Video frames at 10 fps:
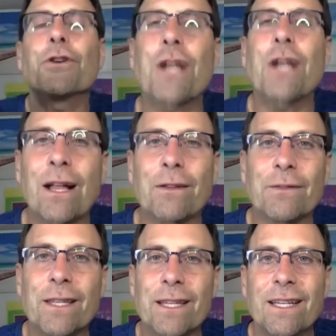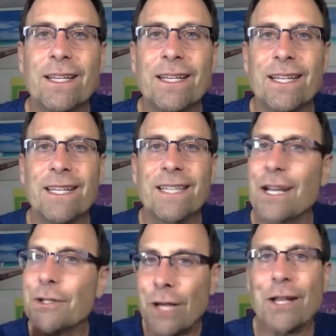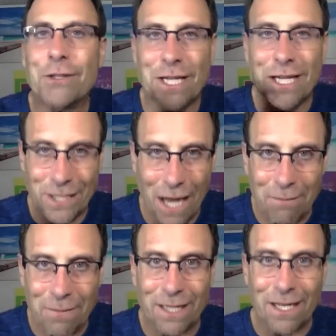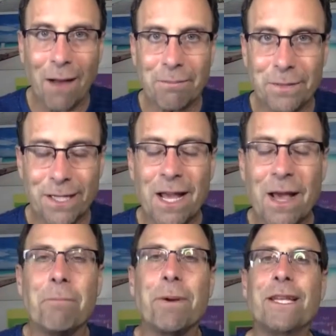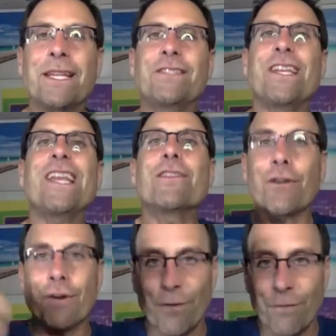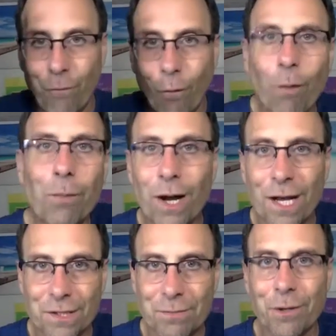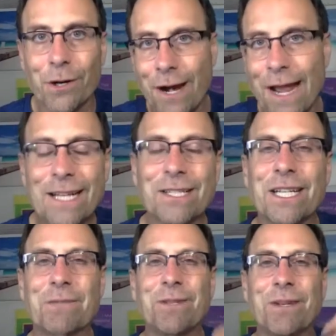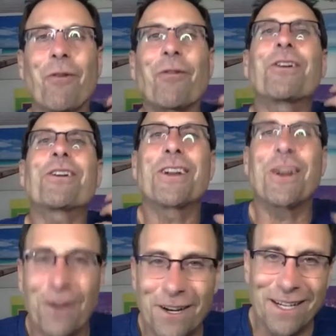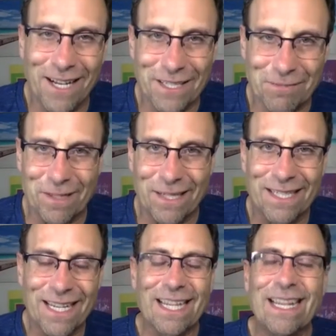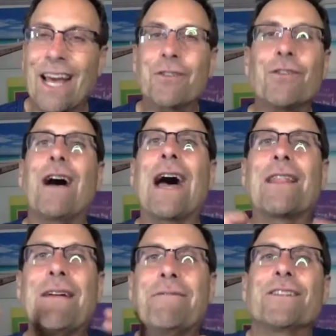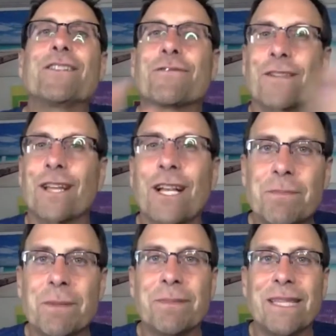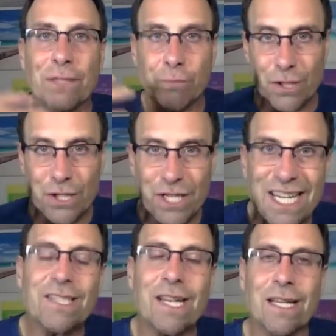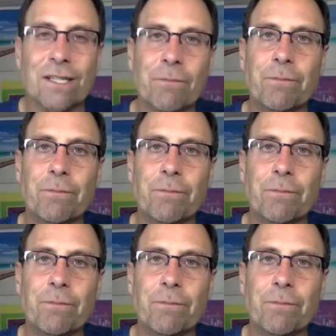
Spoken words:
child? Not a child she adopted, but it's either her former husband, her ex-husband, or her current husband. Now, I don't know how that feels for the husband, but that's what she says.